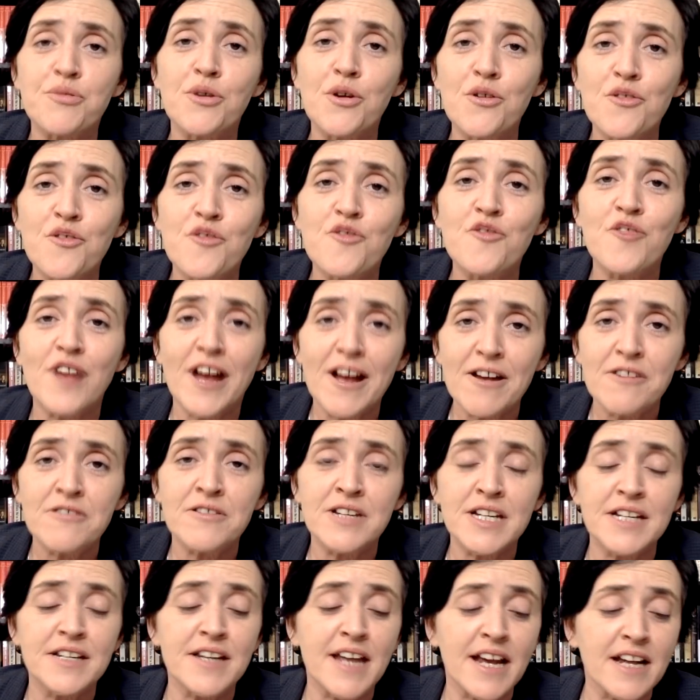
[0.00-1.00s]

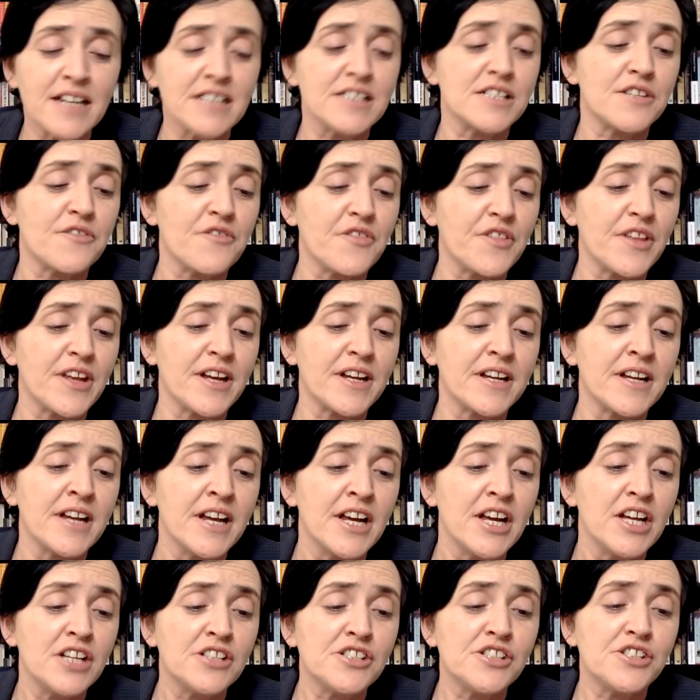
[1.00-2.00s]
profoundly negative thing
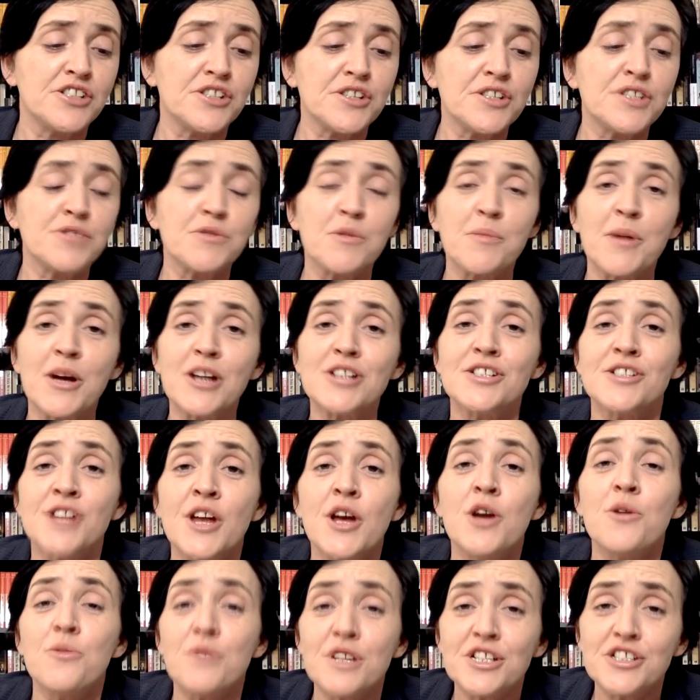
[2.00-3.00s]
to do to a person,
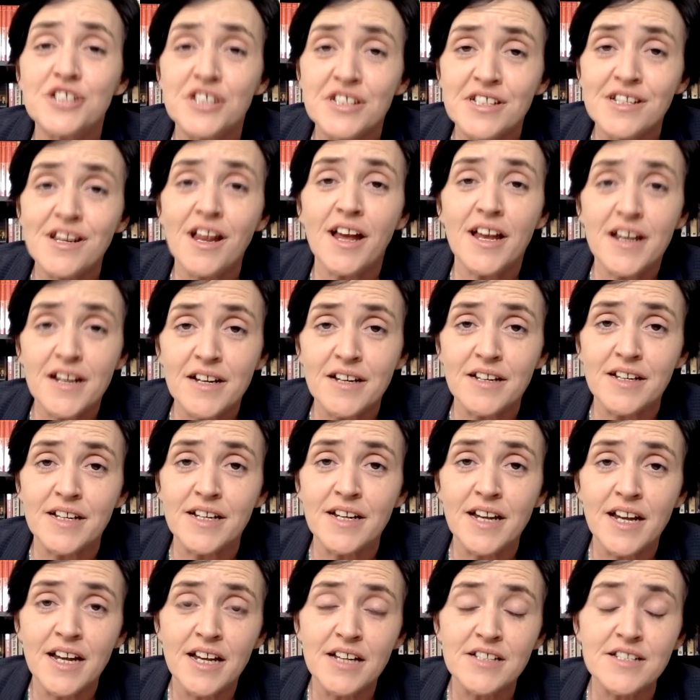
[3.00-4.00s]
which is
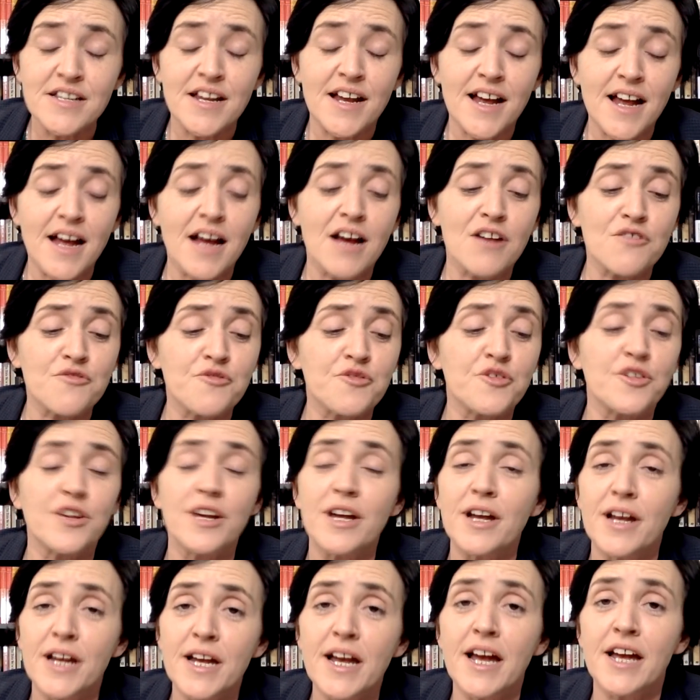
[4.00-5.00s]
likely to have
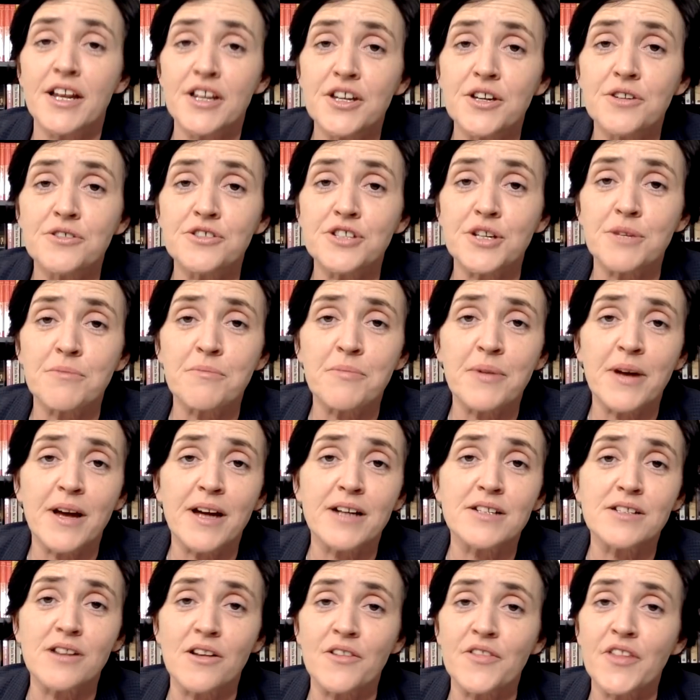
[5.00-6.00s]
a huge
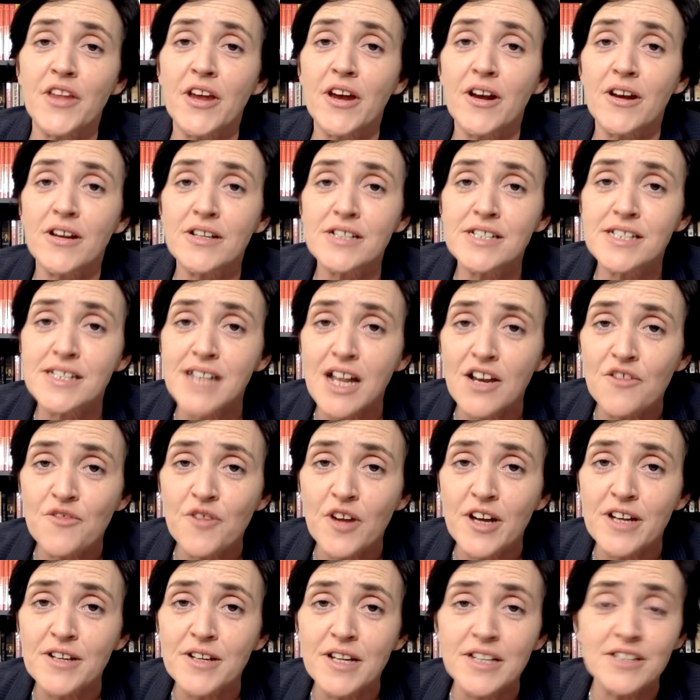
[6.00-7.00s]
impact on their
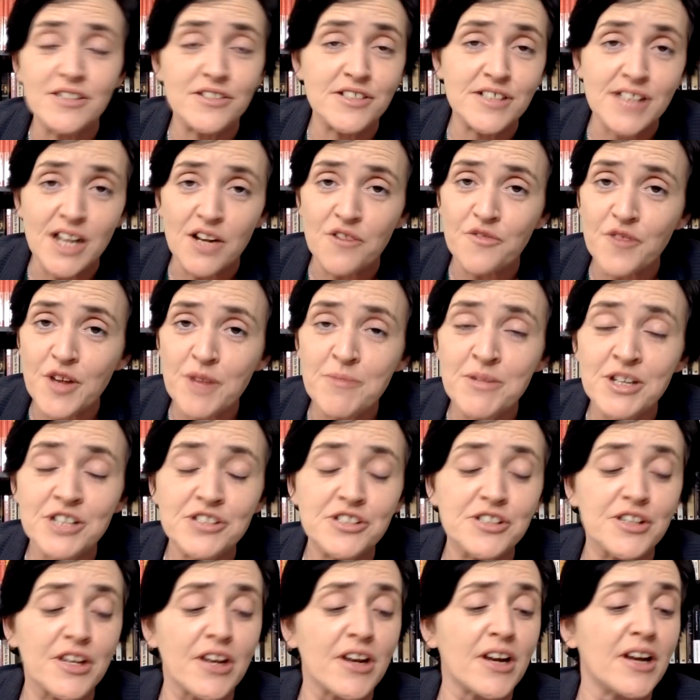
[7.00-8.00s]

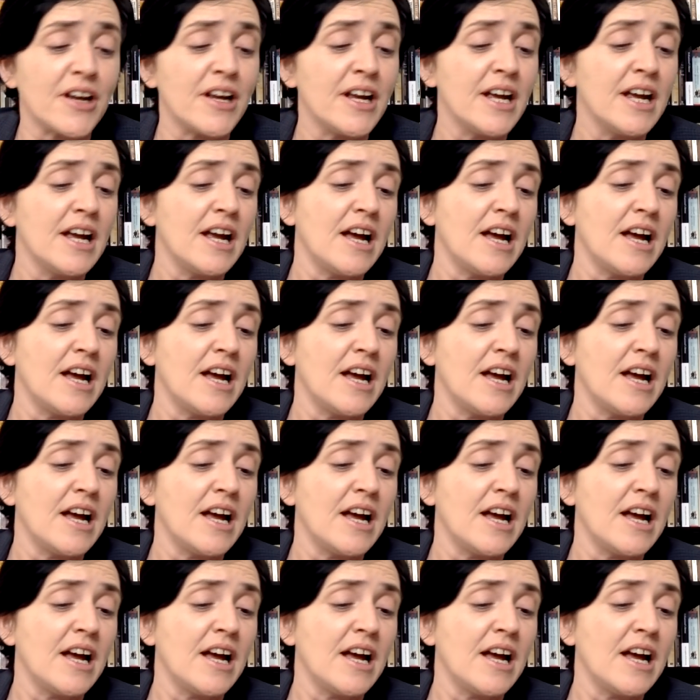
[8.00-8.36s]
self-image, their